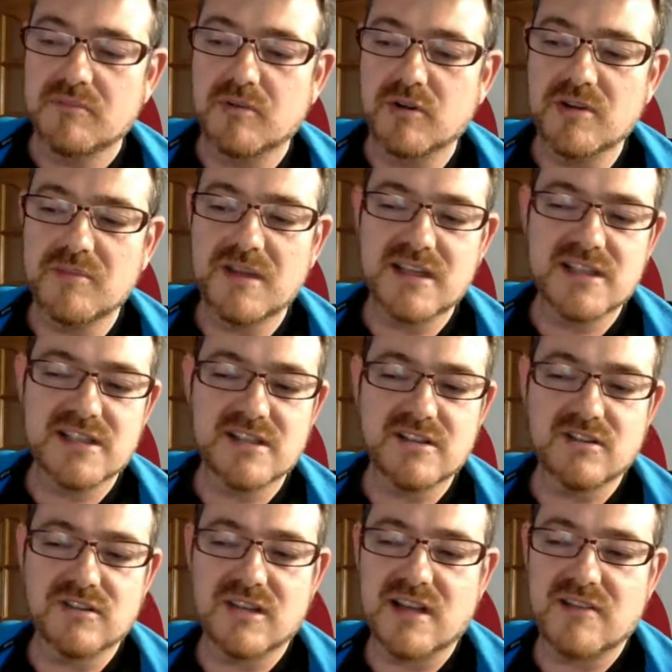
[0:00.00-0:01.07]
Polymer is
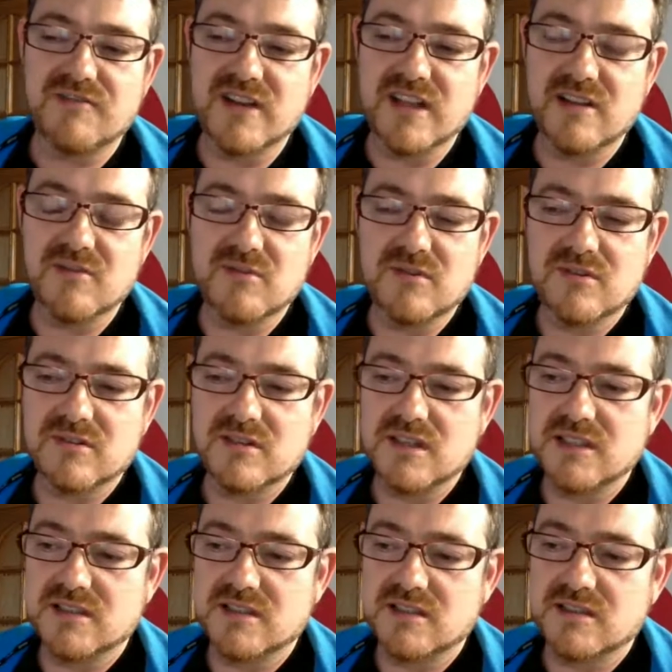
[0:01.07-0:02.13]
not a framework;
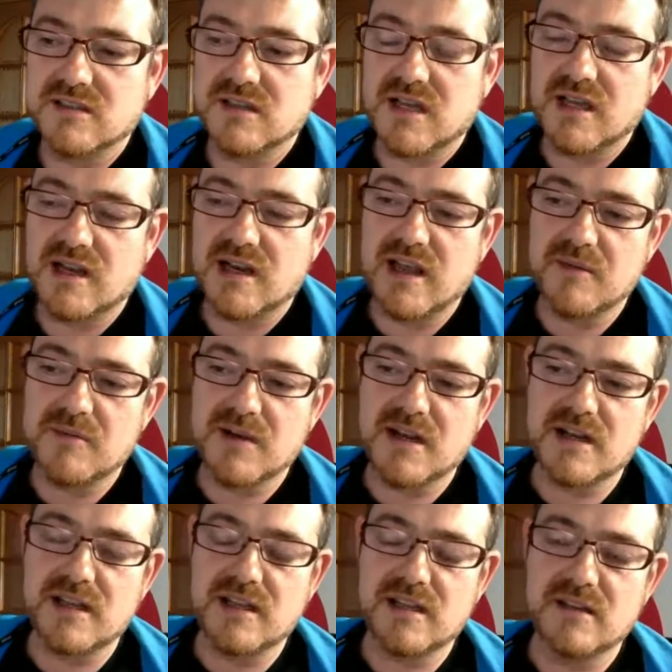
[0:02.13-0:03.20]
it's a
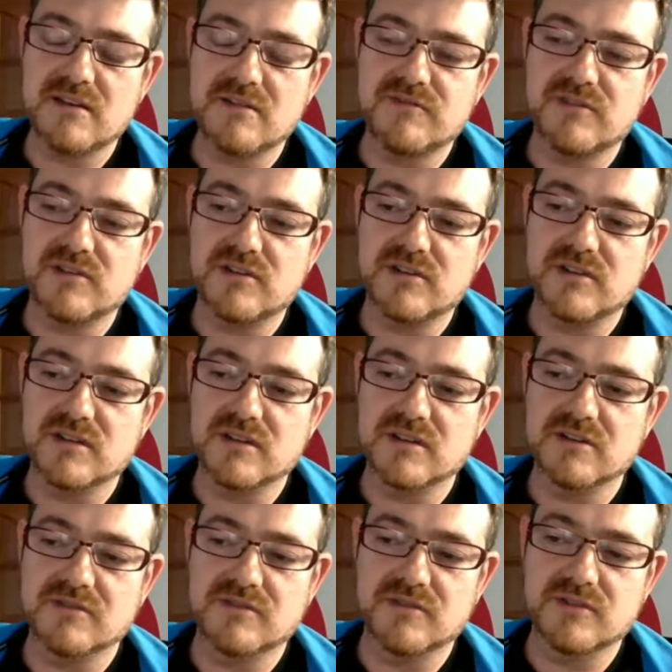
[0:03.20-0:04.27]
library for
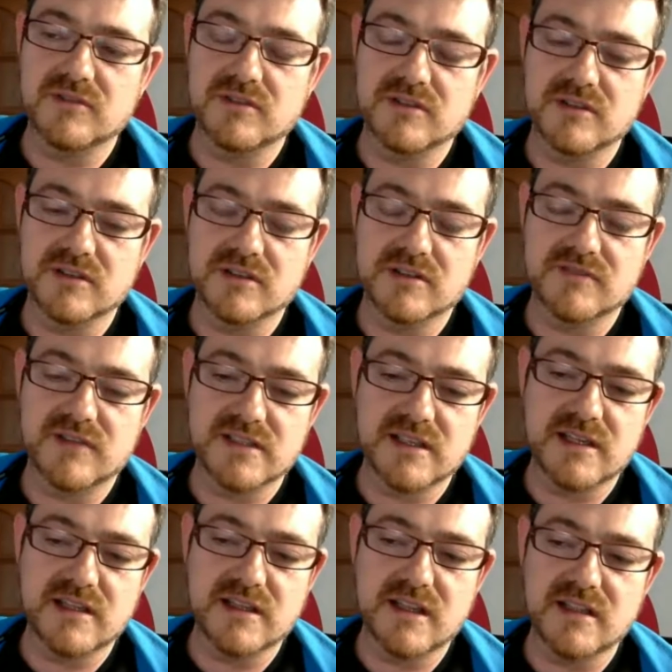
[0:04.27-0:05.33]

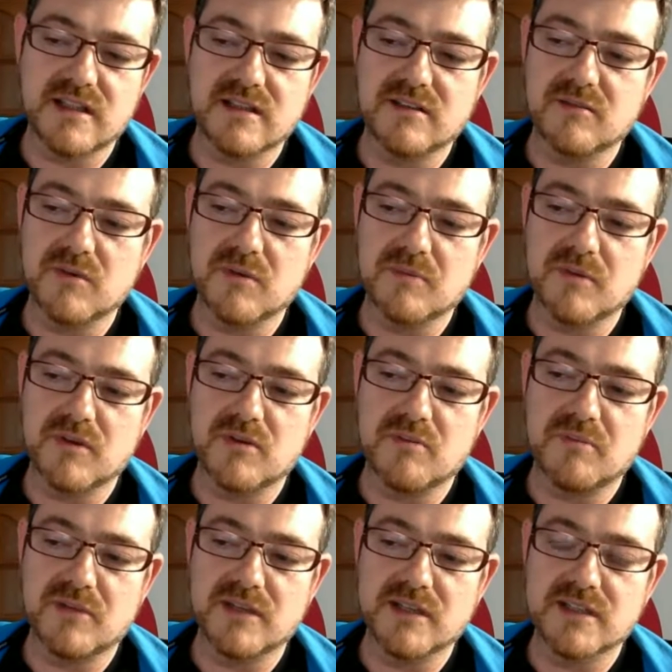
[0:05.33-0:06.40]
facilitating web
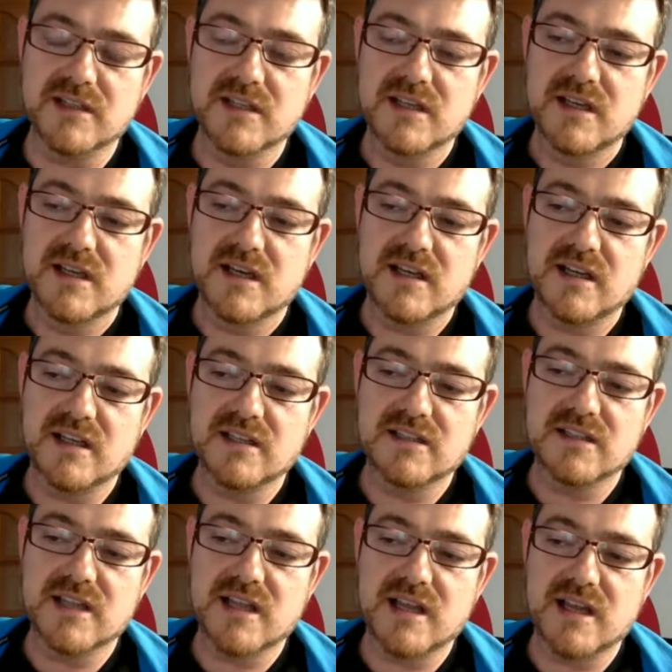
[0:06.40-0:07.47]
components, and it's
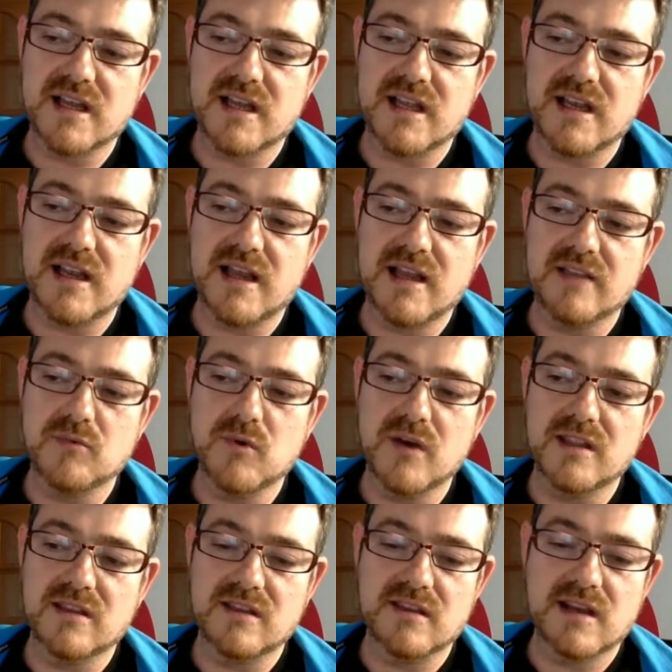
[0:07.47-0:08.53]
a
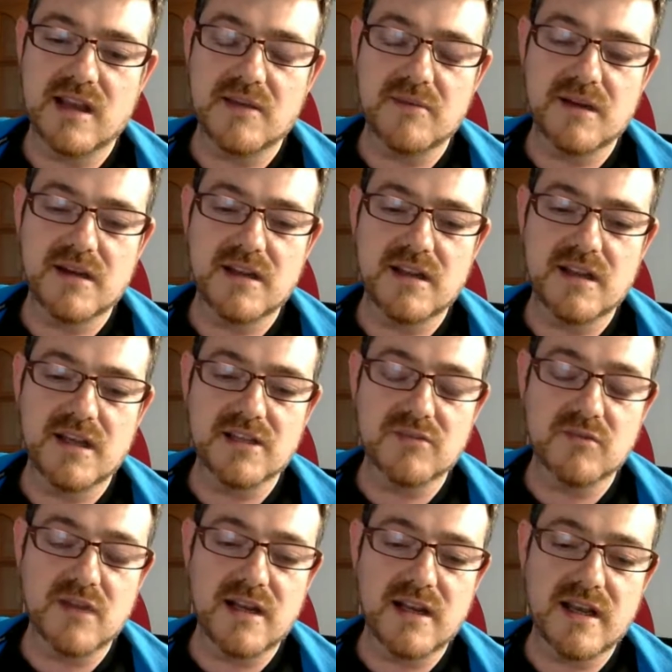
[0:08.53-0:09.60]
lightweight library, as
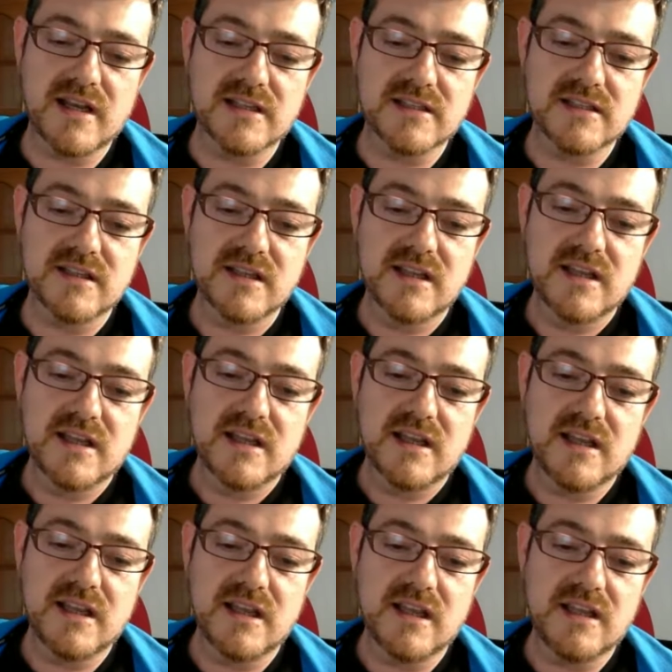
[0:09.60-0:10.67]
well as
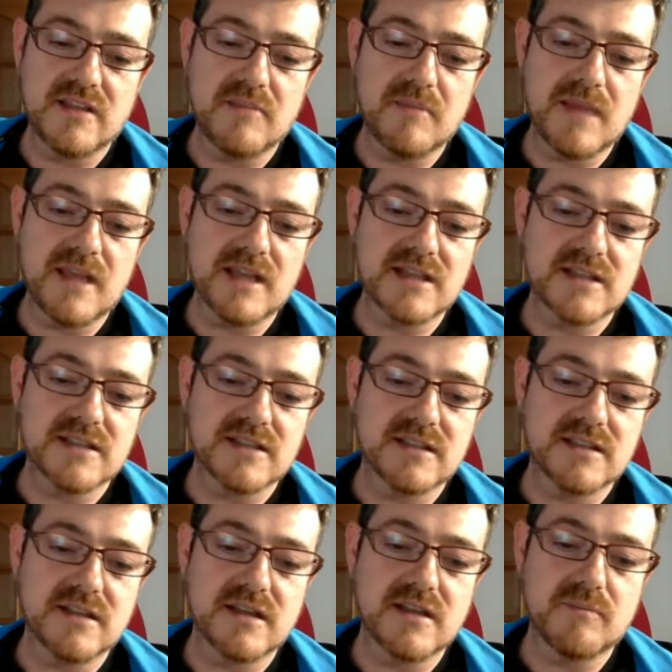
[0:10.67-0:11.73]
it makes
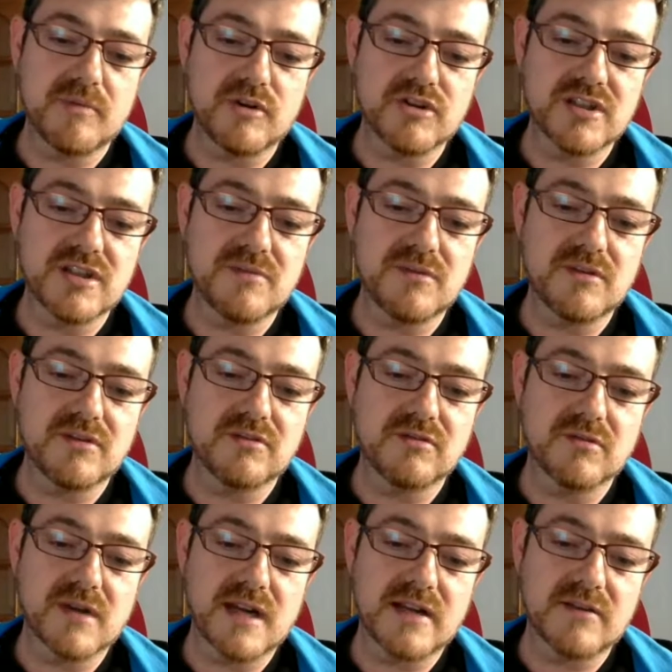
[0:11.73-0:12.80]
possible
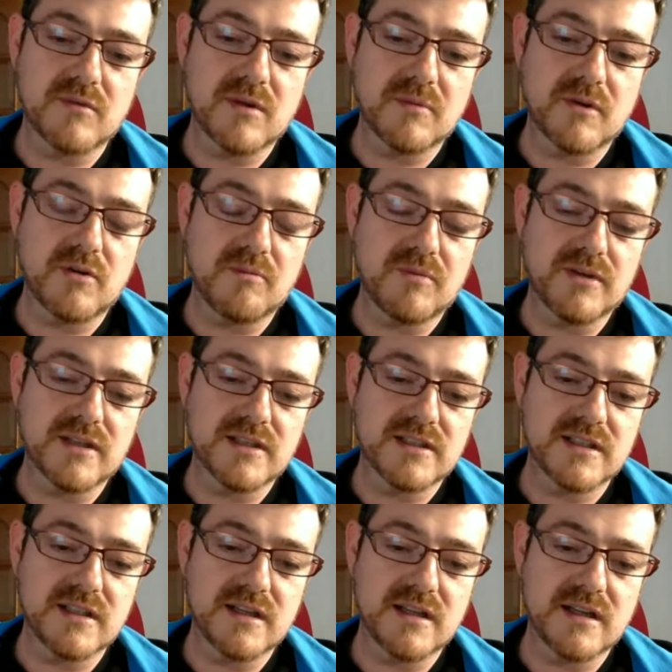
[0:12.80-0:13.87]
to run web components
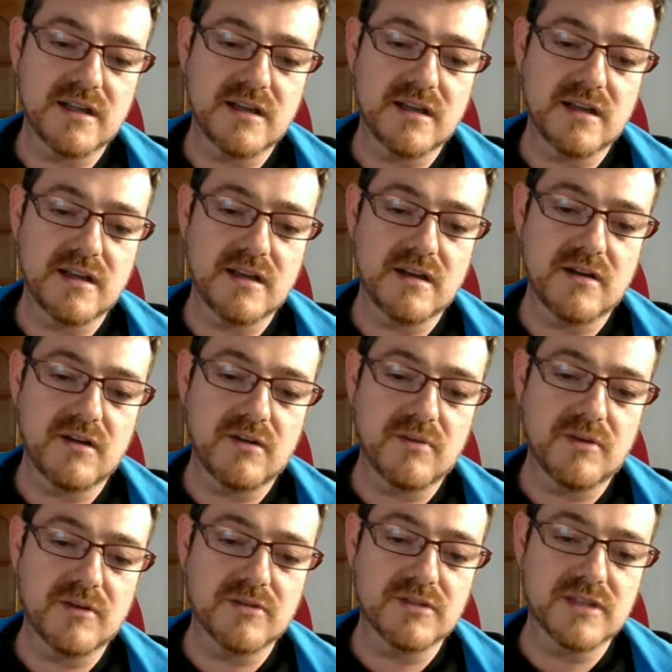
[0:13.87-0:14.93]
in all
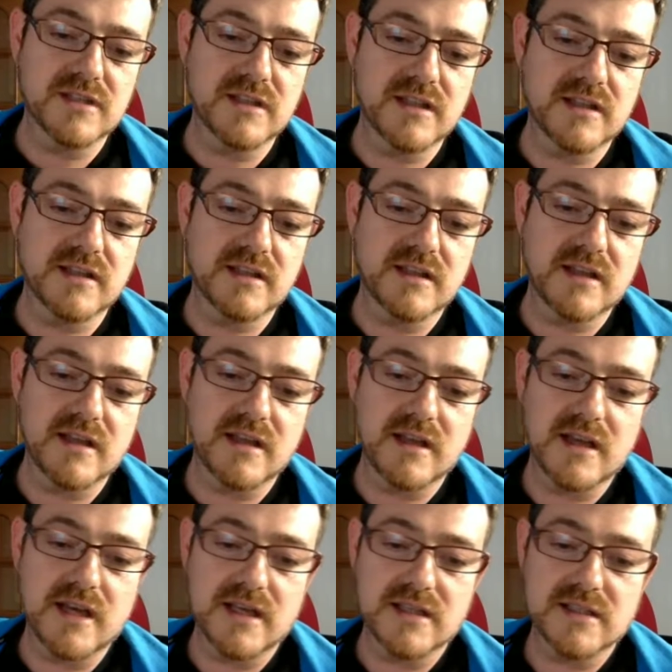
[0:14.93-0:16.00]
browsers that
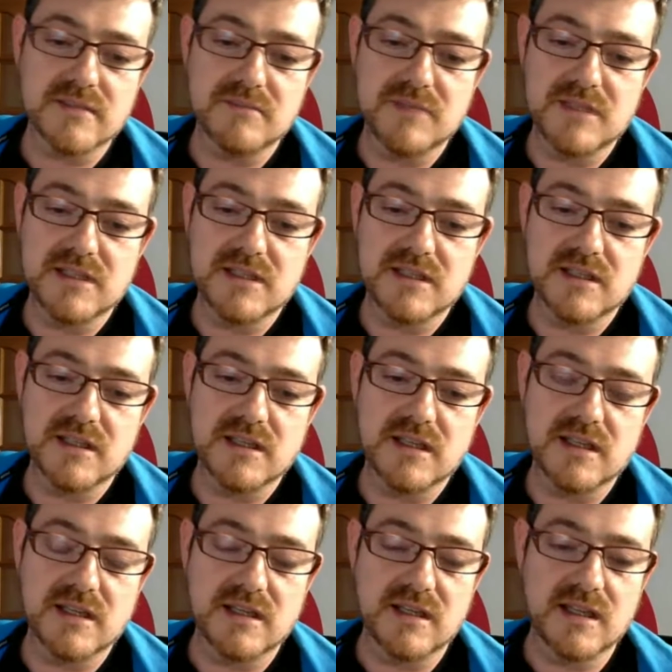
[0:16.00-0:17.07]
has missing
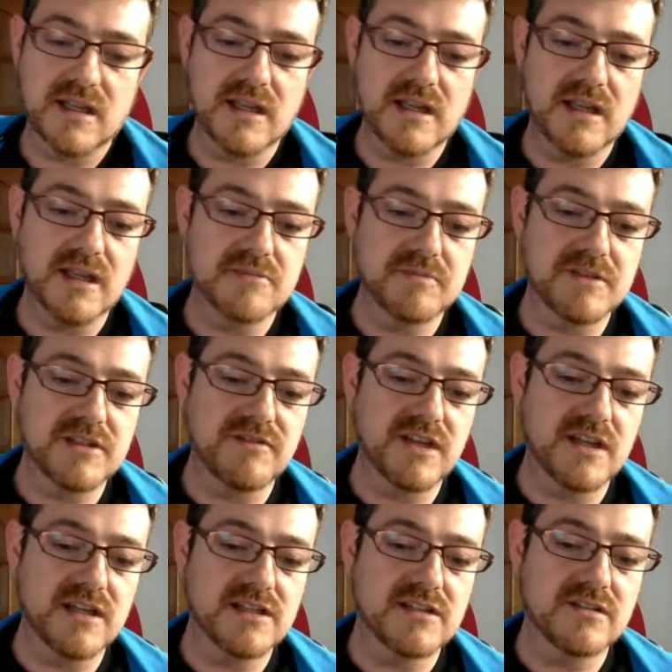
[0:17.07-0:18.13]
the
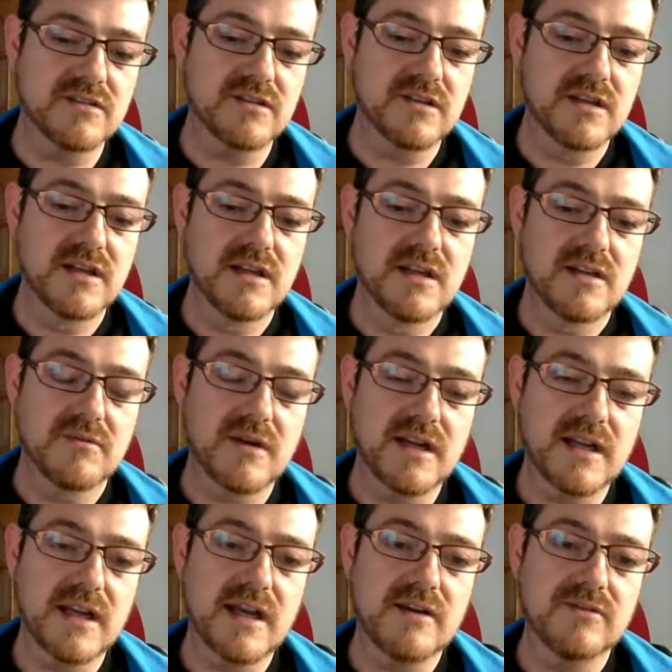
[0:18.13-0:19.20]
specification
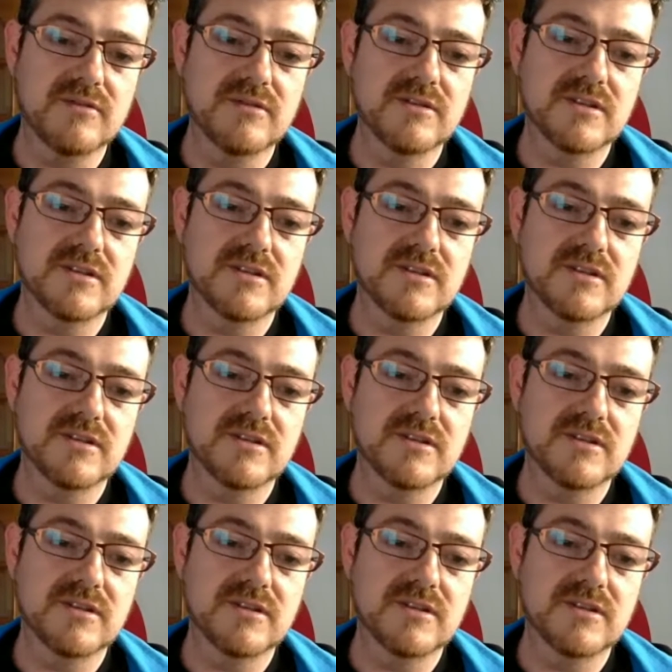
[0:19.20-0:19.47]
right now.